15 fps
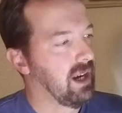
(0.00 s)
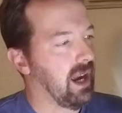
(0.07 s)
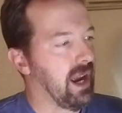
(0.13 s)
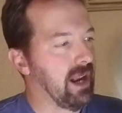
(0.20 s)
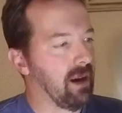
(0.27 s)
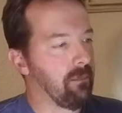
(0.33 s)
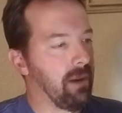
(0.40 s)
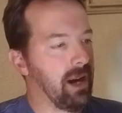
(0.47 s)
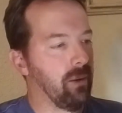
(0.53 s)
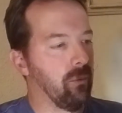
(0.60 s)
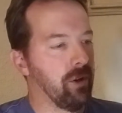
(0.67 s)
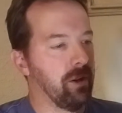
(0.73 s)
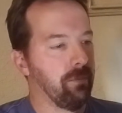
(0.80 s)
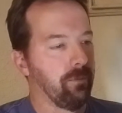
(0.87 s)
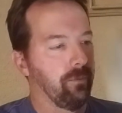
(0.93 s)
And I might
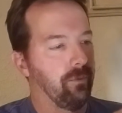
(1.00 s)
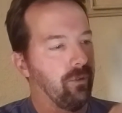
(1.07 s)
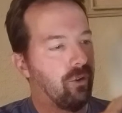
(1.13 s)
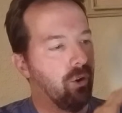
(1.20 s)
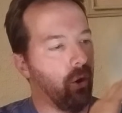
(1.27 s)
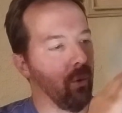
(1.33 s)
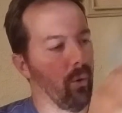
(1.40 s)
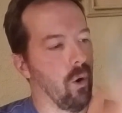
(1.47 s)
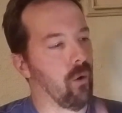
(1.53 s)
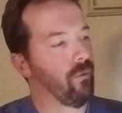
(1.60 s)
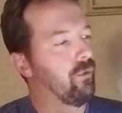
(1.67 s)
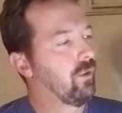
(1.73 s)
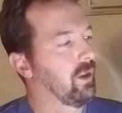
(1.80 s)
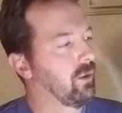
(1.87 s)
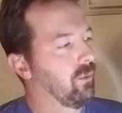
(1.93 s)
want to go
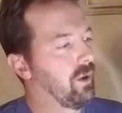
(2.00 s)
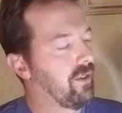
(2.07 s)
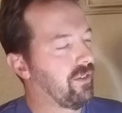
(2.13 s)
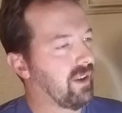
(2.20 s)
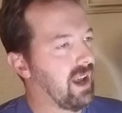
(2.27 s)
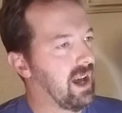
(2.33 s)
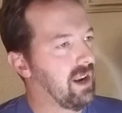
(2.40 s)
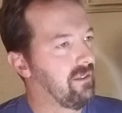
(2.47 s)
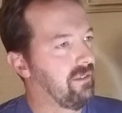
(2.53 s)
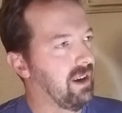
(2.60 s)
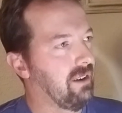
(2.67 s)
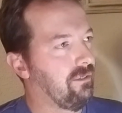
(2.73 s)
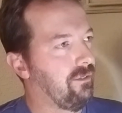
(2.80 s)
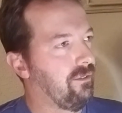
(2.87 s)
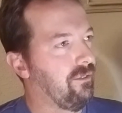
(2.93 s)
over it with kind of
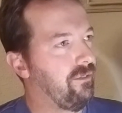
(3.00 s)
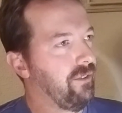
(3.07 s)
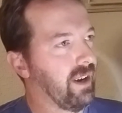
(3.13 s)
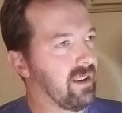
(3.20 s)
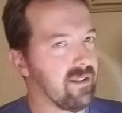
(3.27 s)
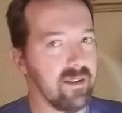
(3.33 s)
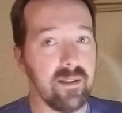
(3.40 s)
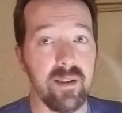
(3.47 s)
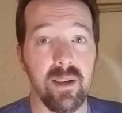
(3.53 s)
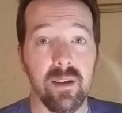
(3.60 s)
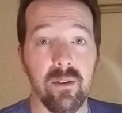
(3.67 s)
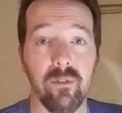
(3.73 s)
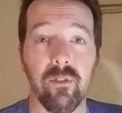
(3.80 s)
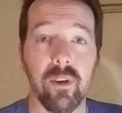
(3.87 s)
a fixative